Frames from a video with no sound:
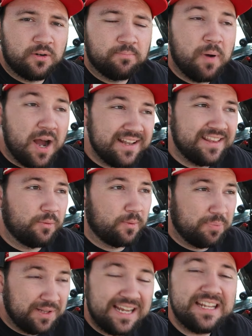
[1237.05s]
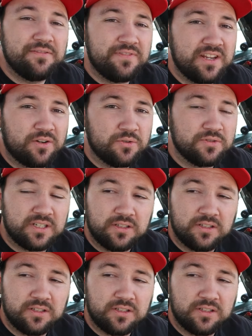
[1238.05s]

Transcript: but there were plenty of vehicles,